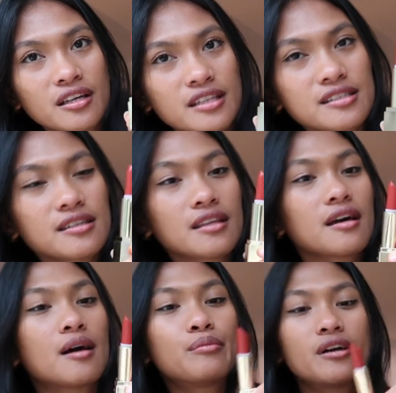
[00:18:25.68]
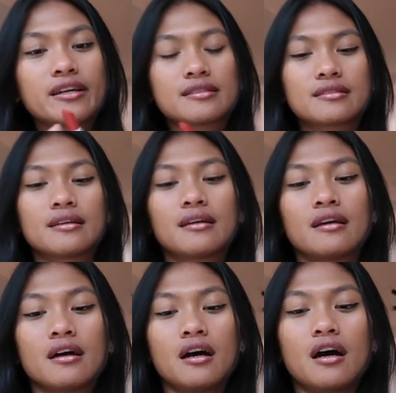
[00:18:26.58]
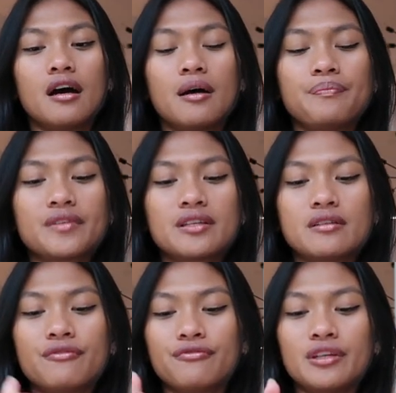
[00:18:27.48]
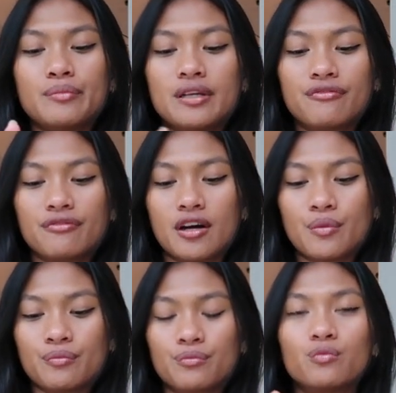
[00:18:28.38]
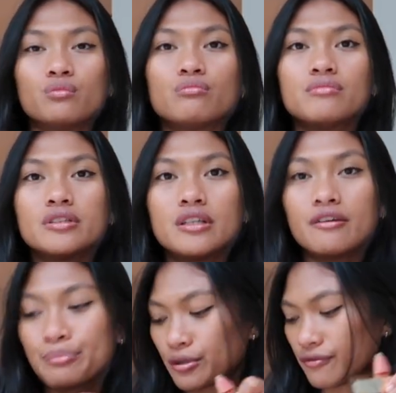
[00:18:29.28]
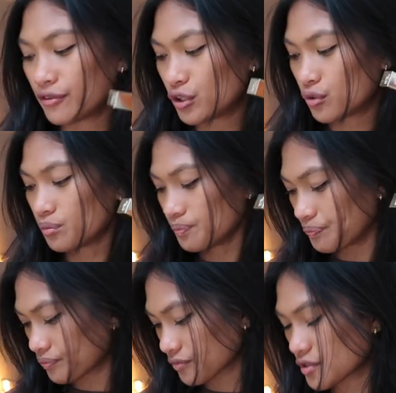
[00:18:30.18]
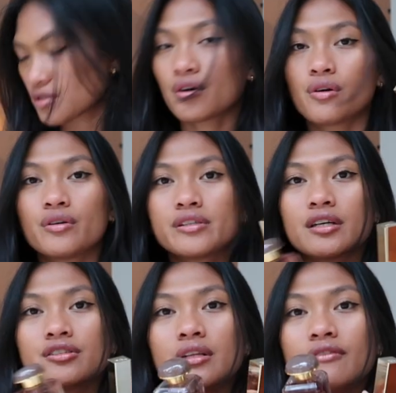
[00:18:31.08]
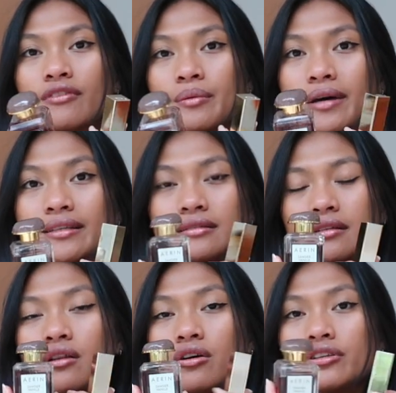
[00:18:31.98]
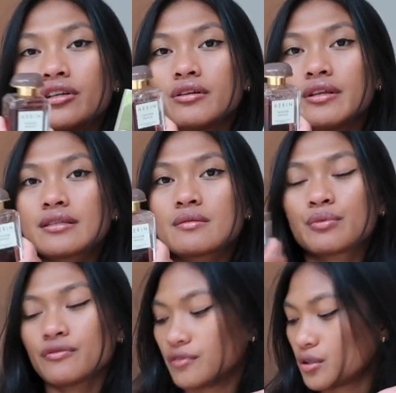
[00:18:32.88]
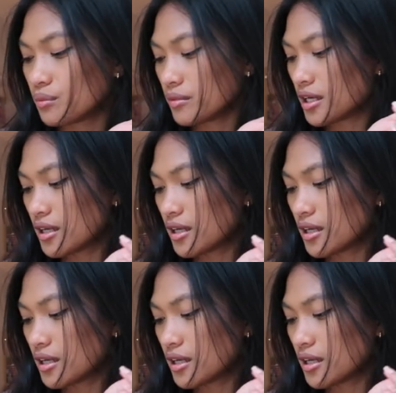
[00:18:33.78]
It's not that bright. It's a freebie from the perfume. So it's actually from Estee Lauder, this perfume.